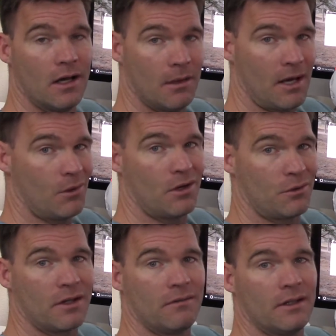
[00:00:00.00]
Um, I don't want
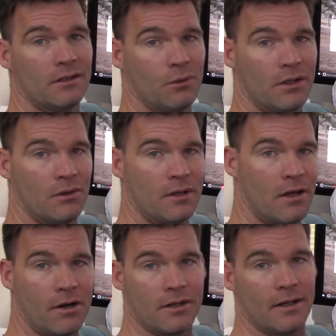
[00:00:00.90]
to reinvent the wheel. He
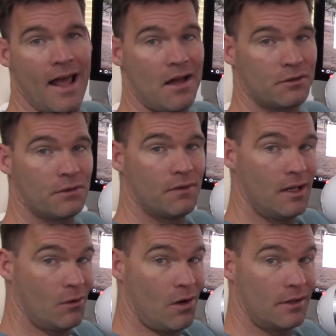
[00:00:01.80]
already did a how-to
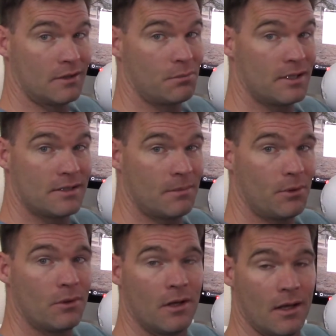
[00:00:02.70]
video on it. Pretty simple,